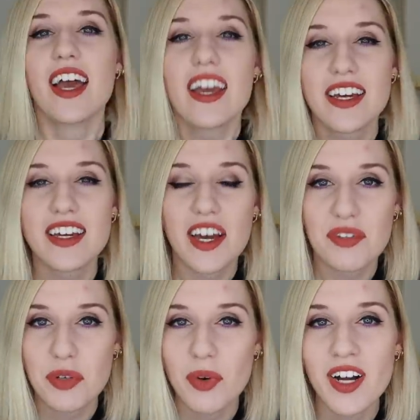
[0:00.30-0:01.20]
Hey
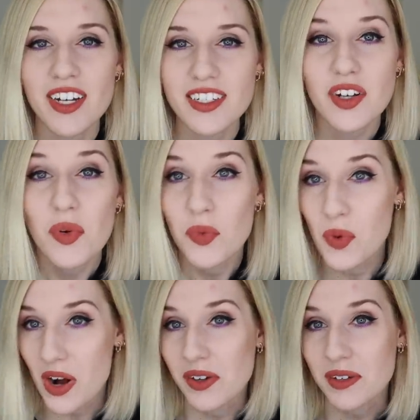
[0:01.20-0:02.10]
everyone,
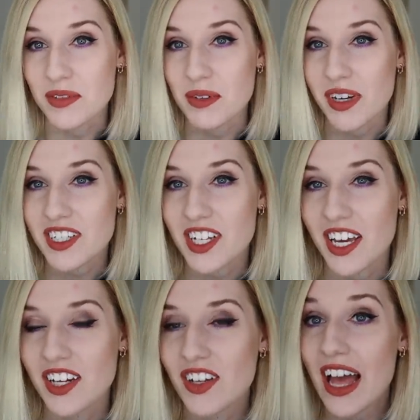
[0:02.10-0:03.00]
welcome to my
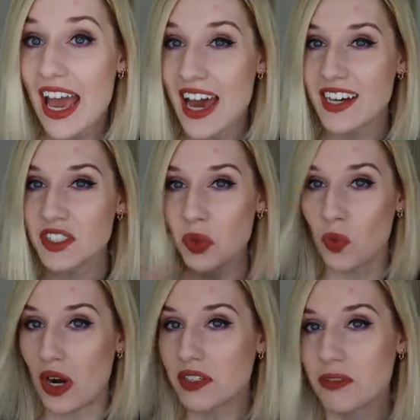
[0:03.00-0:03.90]
channel and
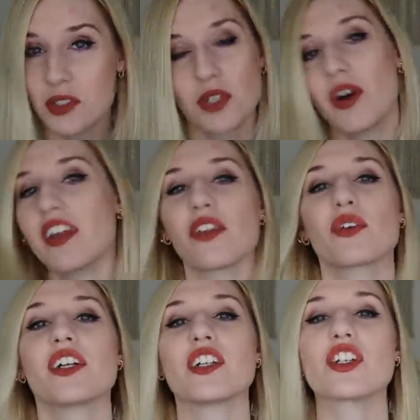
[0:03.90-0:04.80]
welcome to
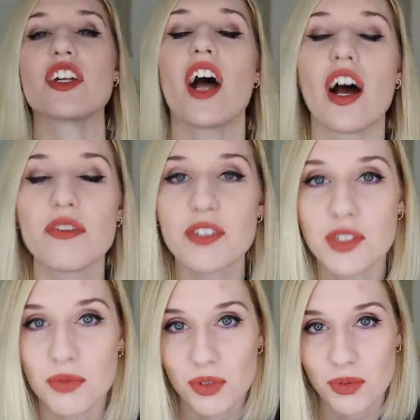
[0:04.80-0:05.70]
another edition of
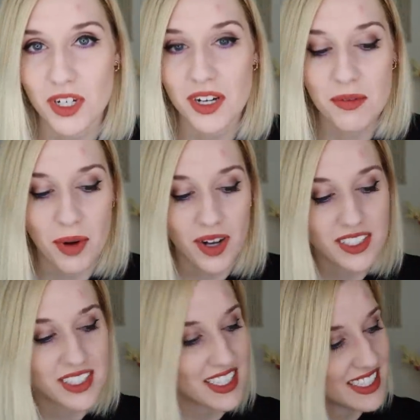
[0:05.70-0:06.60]
Subscription
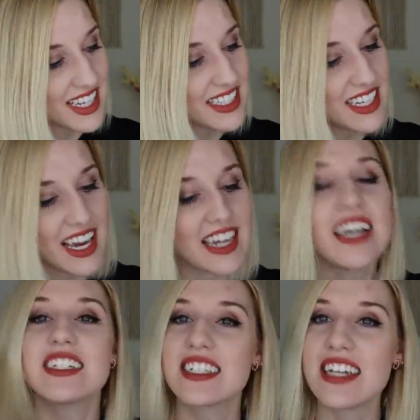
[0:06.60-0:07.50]
Box Sunday.
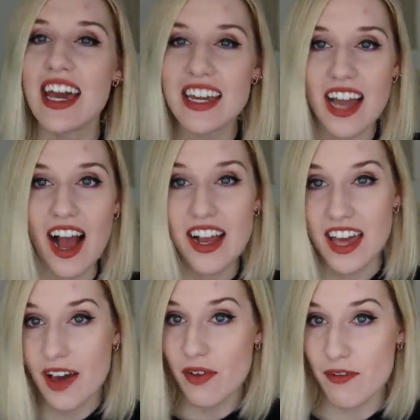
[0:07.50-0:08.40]
Today I
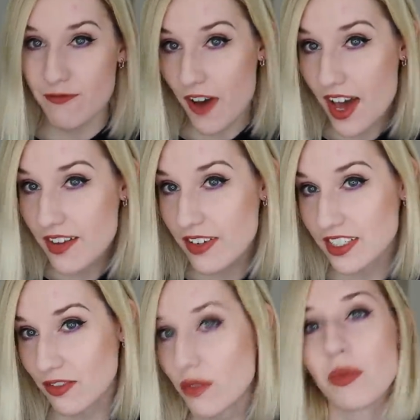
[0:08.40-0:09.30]
have five
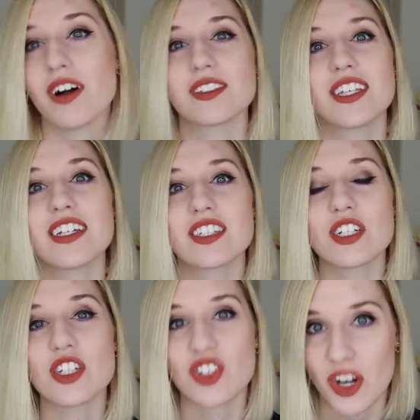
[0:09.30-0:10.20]
different boxes
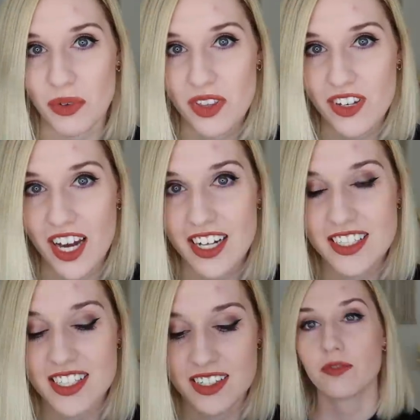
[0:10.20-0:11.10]
to share with you
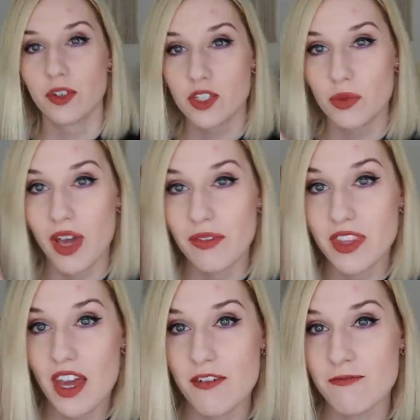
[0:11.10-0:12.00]
guys. First we have
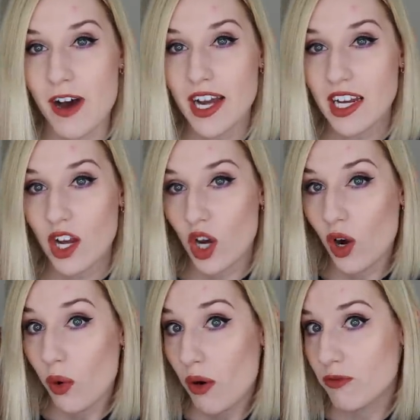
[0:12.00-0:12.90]
the
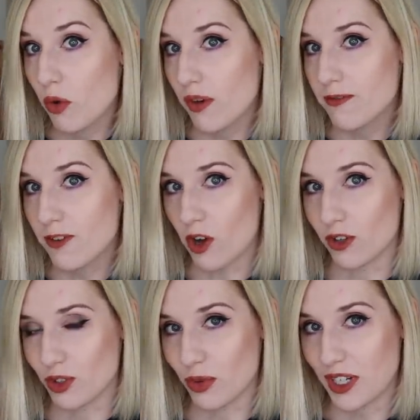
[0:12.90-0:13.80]
Vino for
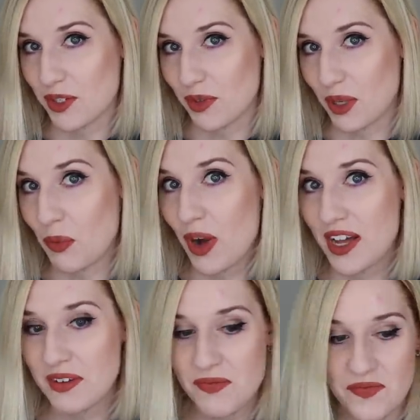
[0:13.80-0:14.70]
Fall
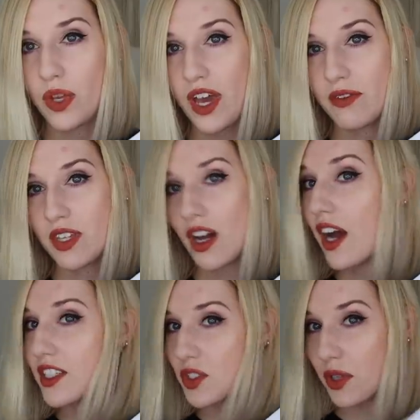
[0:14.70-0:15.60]
2021. We have the
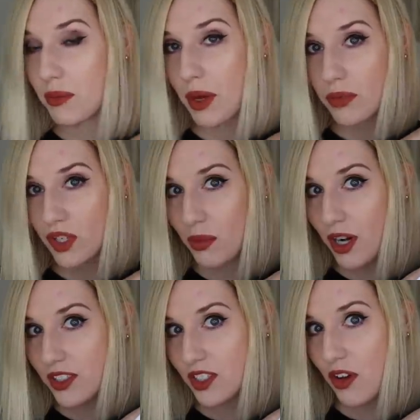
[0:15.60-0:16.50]
Eyescream Beauty
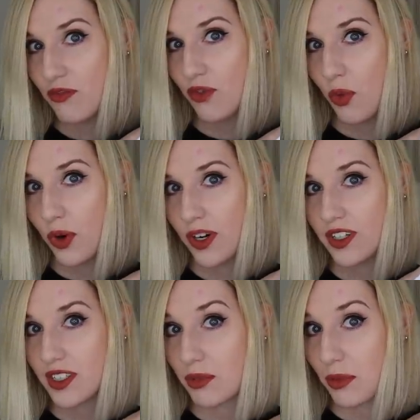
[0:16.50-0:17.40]
Box for
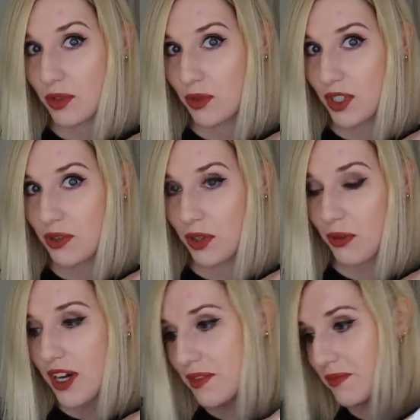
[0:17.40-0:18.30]
September 2021.